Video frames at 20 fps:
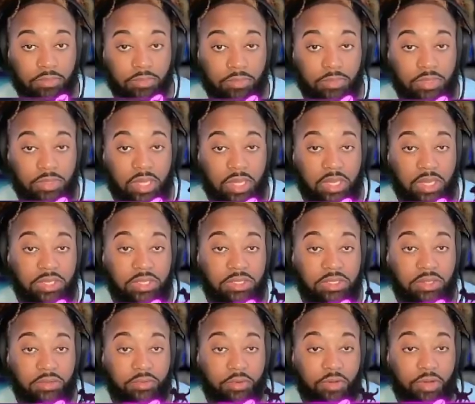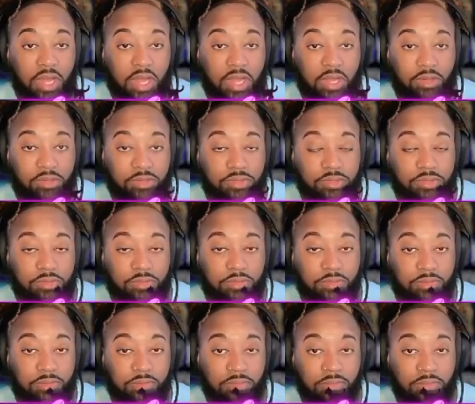Now this is a full house.
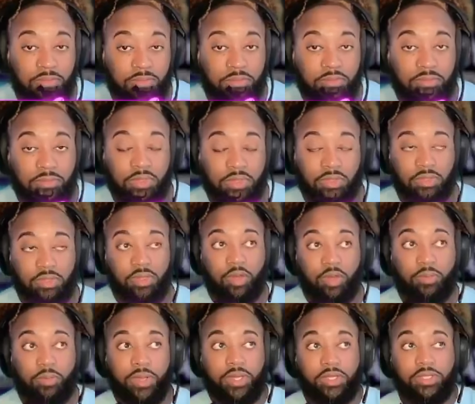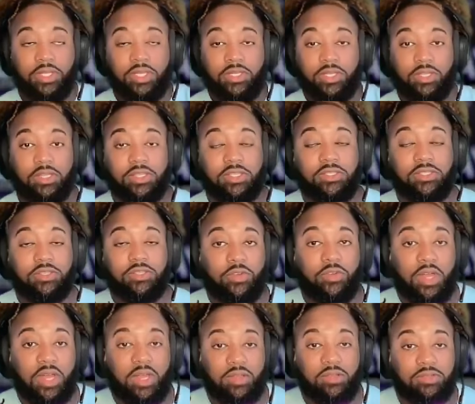No pun intended. This is a full
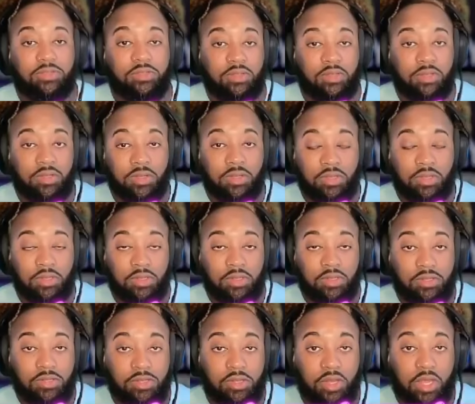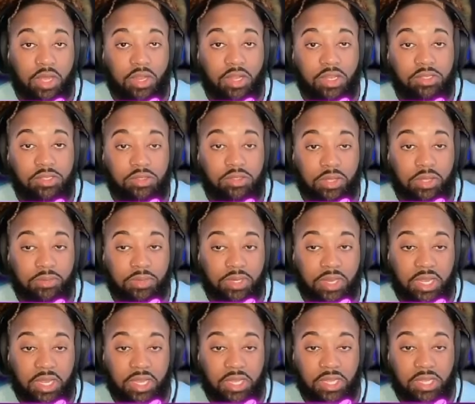house. So now let's do something
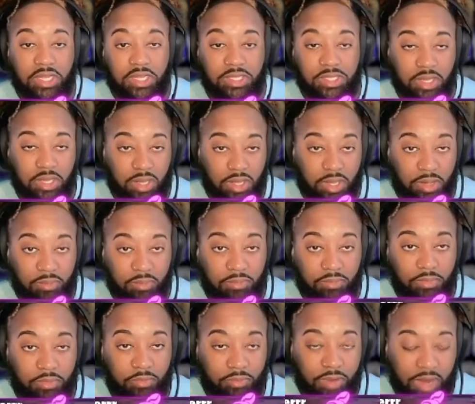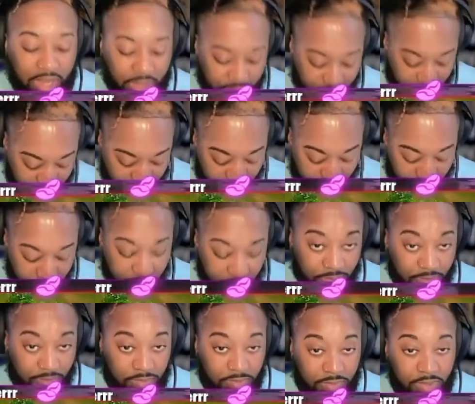that is rather,
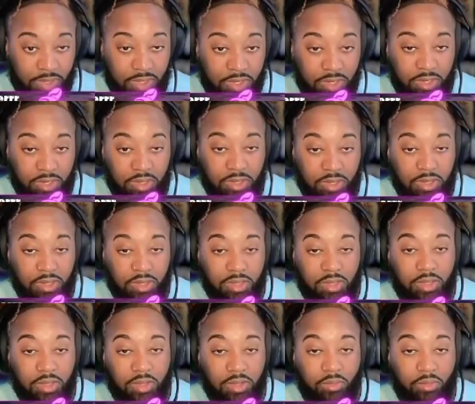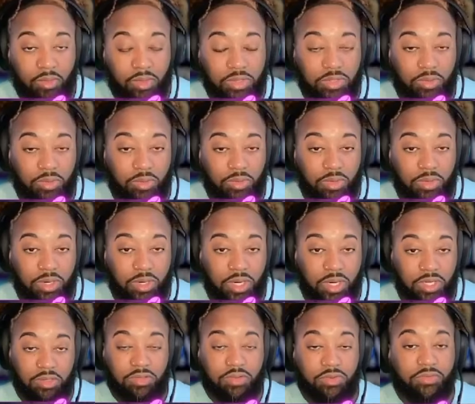what's the word I should
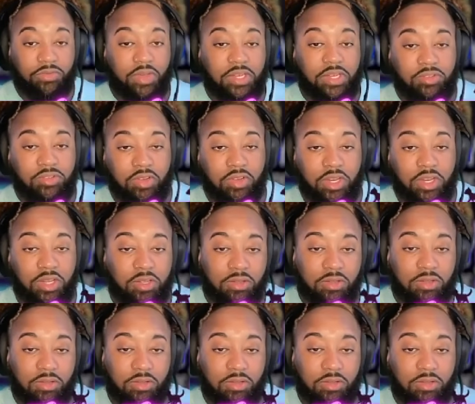use? Frustrating.